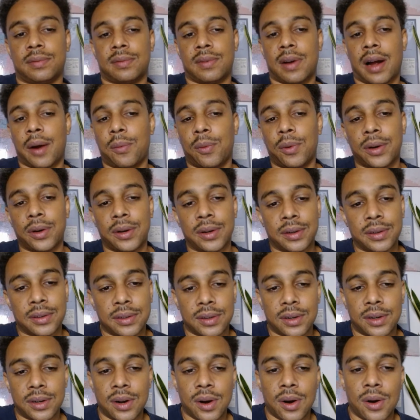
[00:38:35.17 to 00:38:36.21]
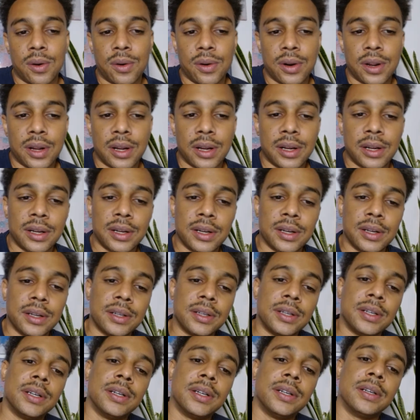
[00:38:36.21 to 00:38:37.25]
I wouldn't go
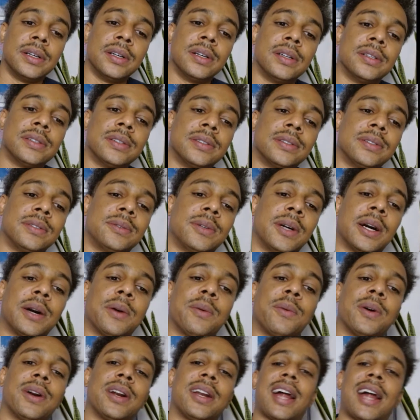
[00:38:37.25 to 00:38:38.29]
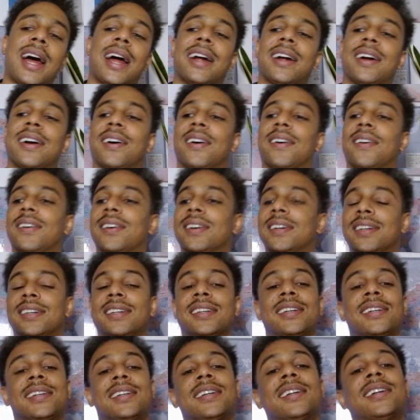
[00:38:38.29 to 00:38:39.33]
to. Where wouldn't I go?
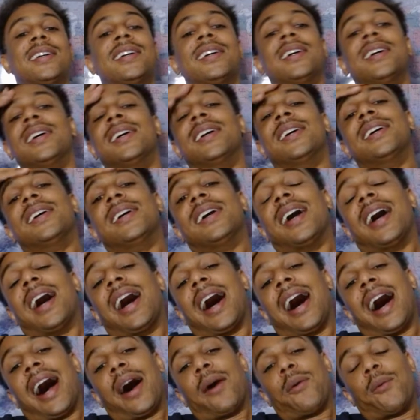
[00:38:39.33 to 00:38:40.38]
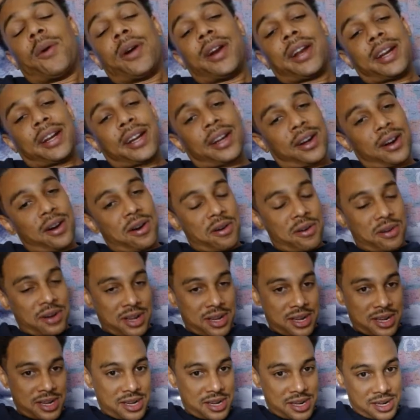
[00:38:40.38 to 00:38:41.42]
I wouldn't go
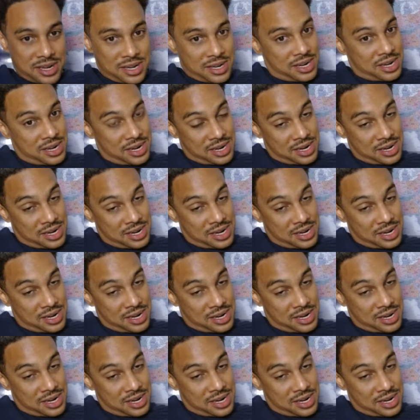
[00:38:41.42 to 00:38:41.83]
to